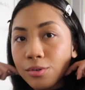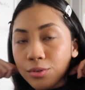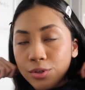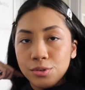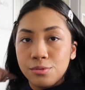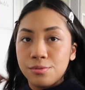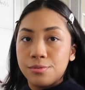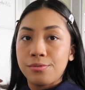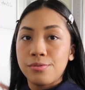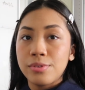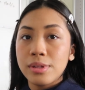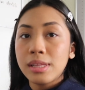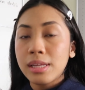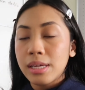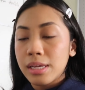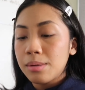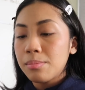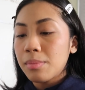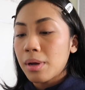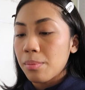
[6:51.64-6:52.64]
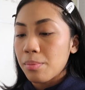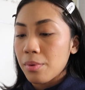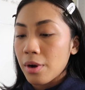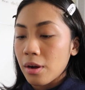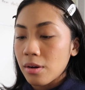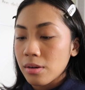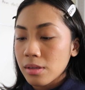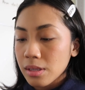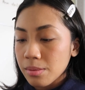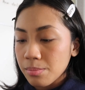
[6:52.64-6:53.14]
So to fill in my
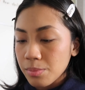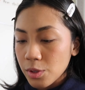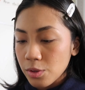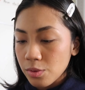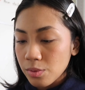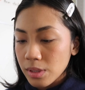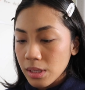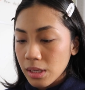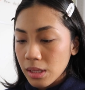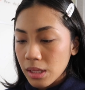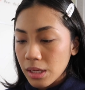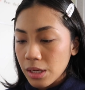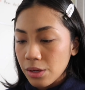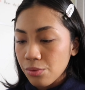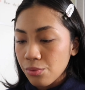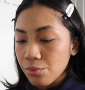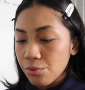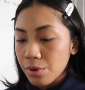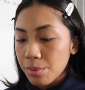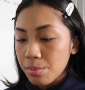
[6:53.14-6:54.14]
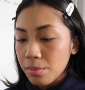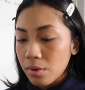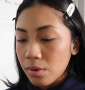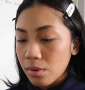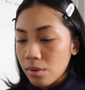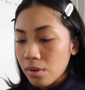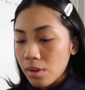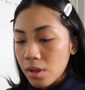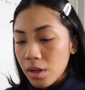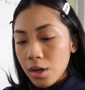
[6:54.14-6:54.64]
brows, I'm using the
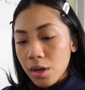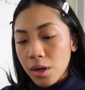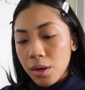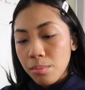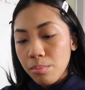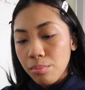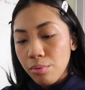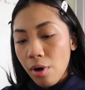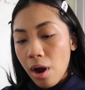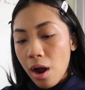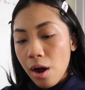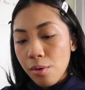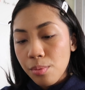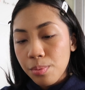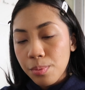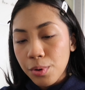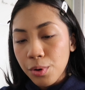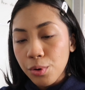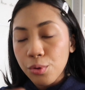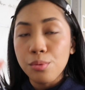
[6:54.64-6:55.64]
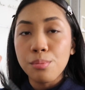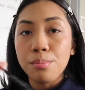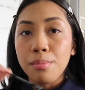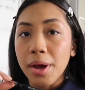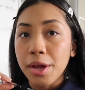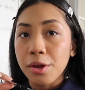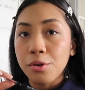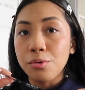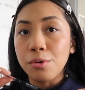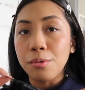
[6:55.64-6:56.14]
Rimmel Brow Pro
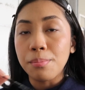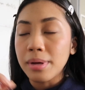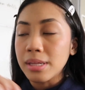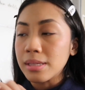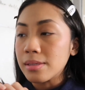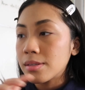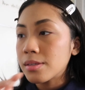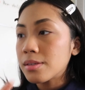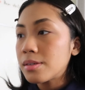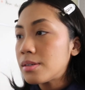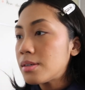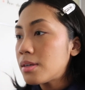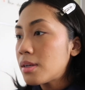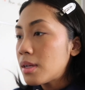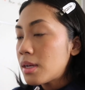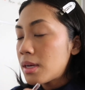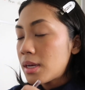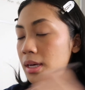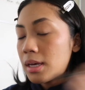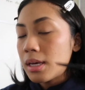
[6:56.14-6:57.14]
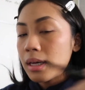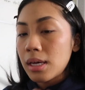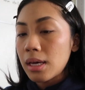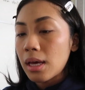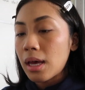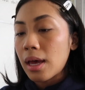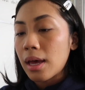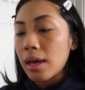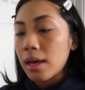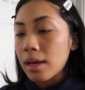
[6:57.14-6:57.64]
Micro Pencil.
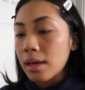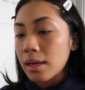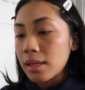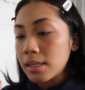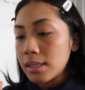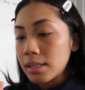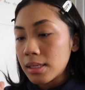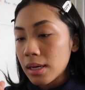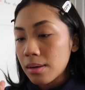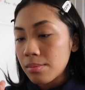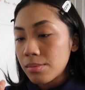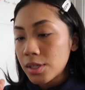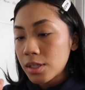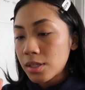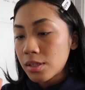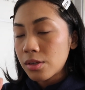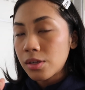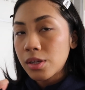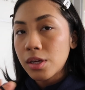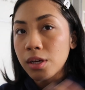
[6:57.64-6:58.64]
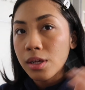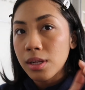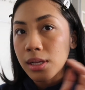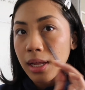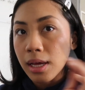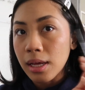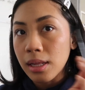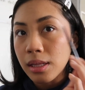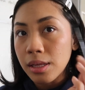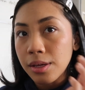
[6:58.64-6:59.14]
And I'm just gonna
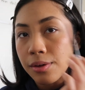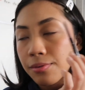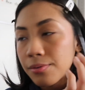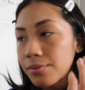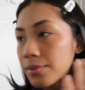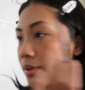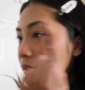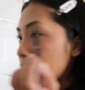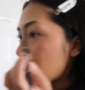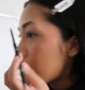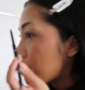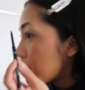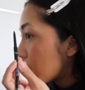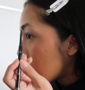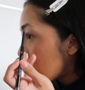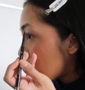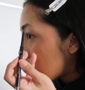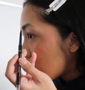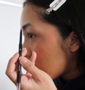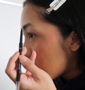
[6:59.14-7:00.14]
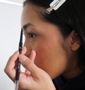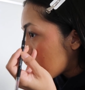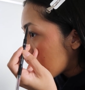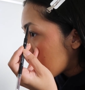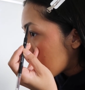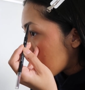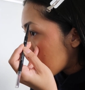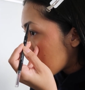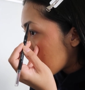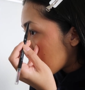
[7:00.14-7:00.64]
lightly fill them in
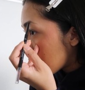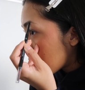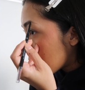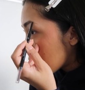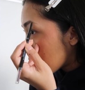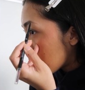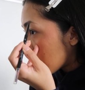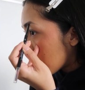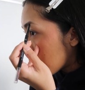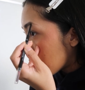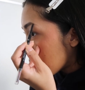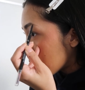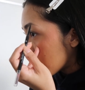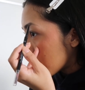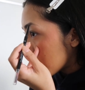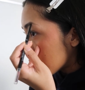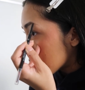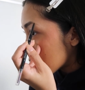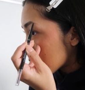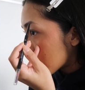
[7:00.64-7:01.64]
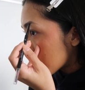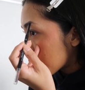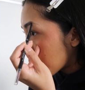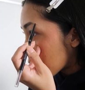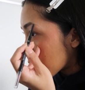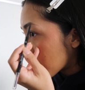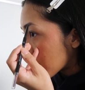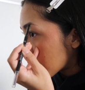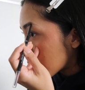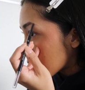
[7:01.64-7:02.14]
on the
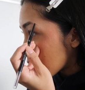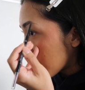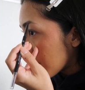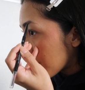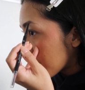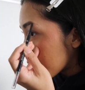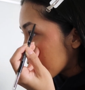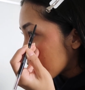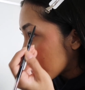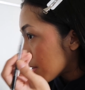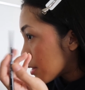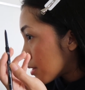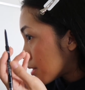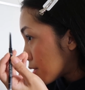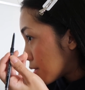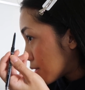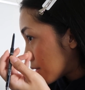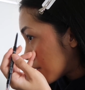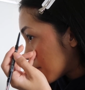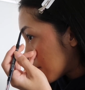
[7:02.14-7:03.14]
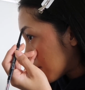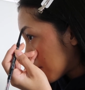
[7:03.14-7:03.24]
sparse areas.